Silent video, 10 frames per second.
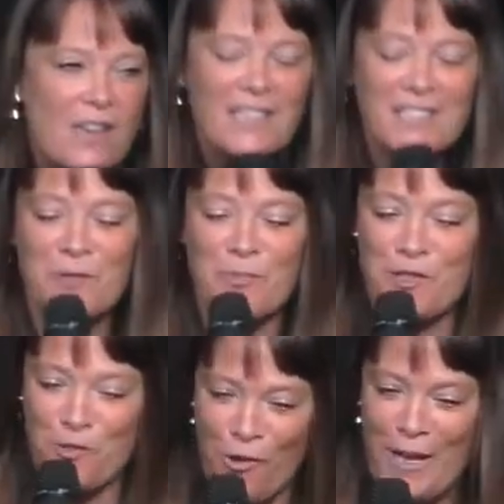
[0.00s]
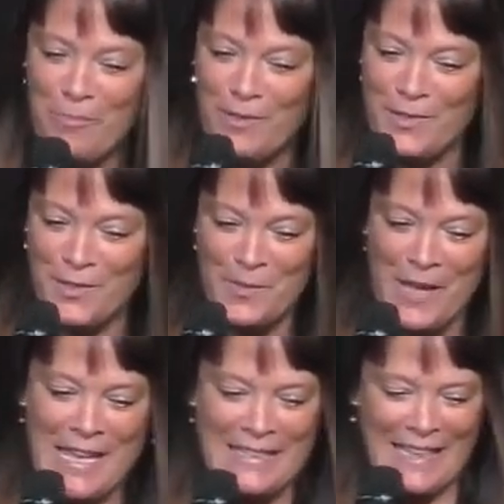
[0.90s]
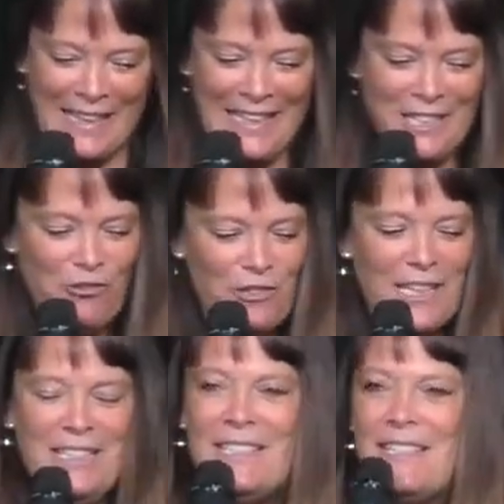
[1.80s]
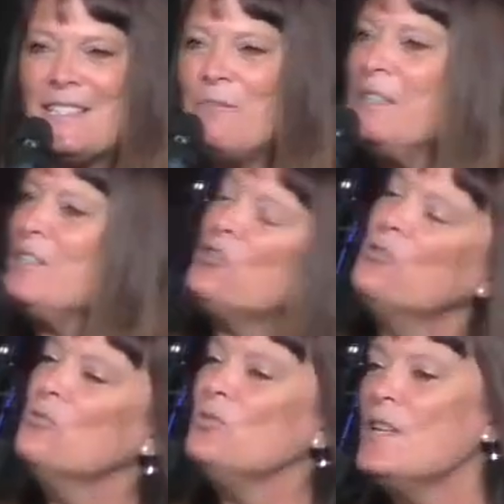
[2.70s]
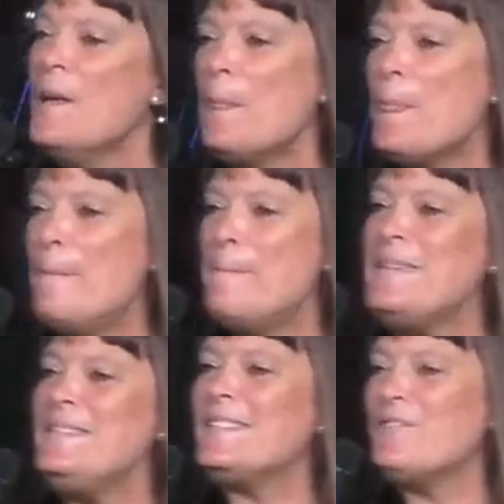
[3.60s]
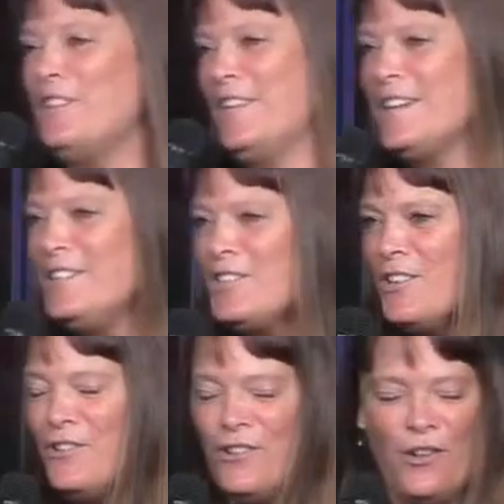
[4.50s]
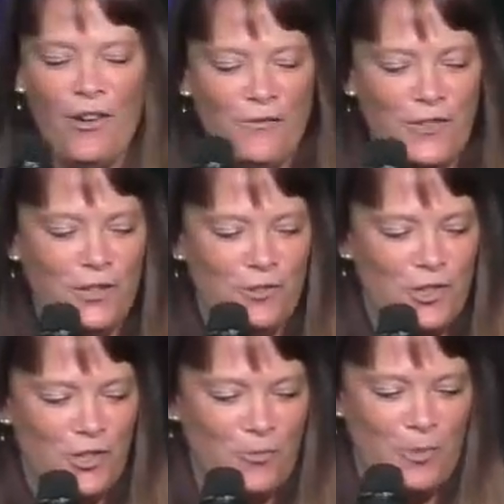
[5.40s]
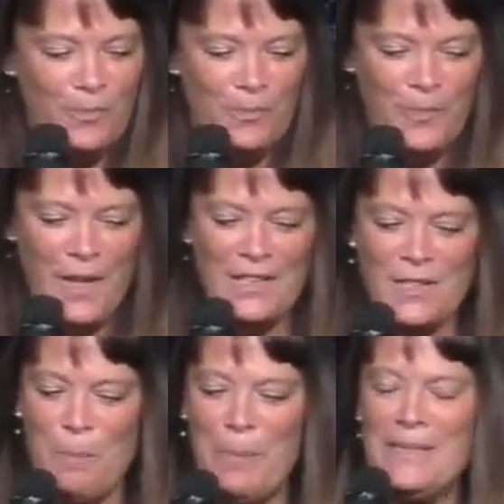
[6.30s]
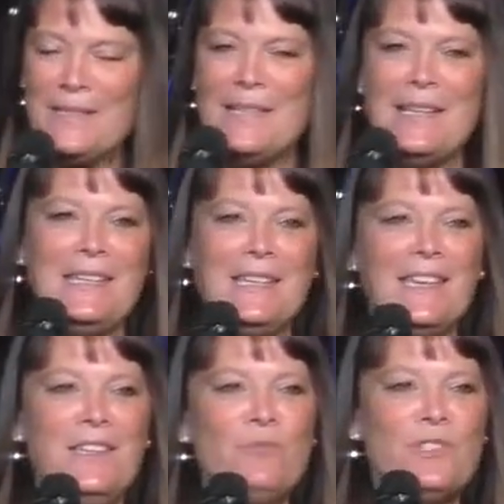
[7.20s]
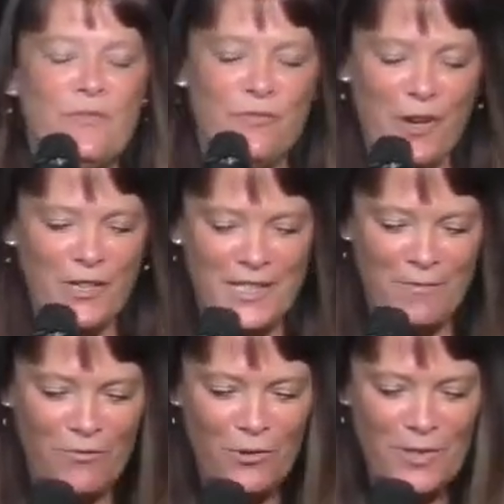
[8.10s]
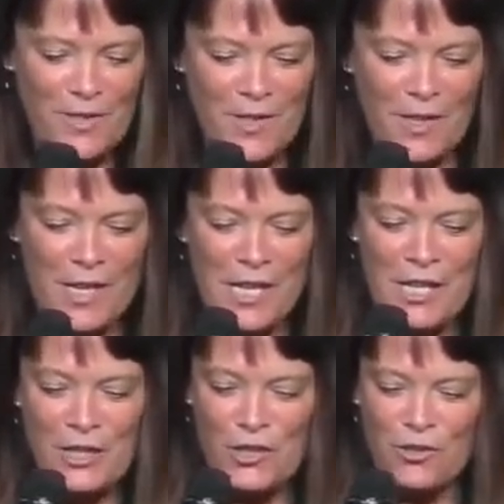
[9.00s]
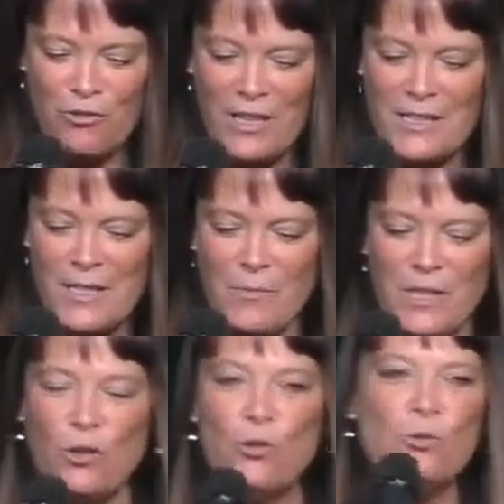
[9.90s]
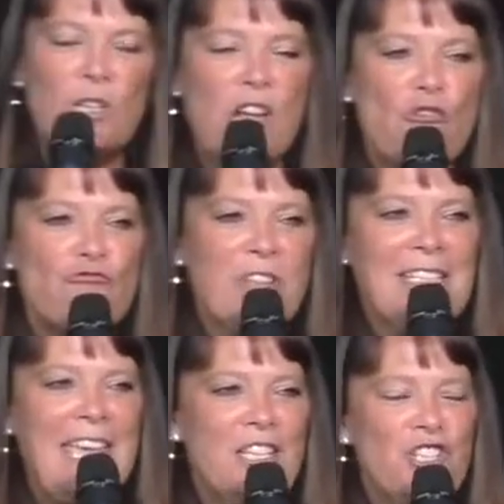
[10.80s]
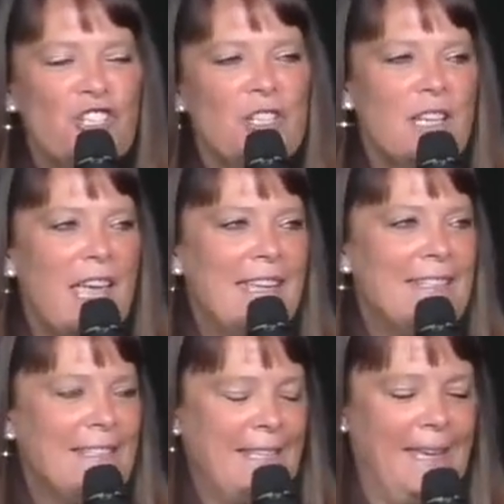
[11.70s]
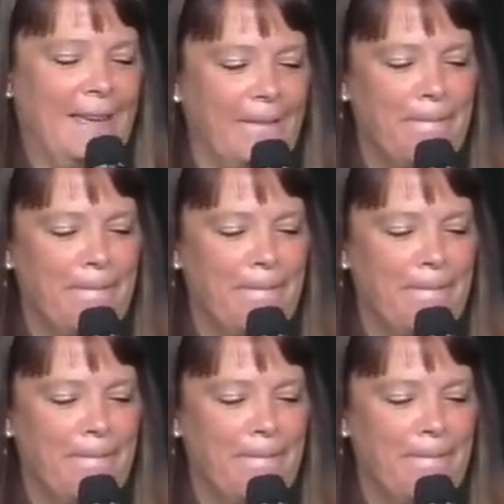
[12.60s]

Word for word: subscribers. Now, he created something called the Beastification of YouTube. So basically, he was the first influencer to create something called retention editing.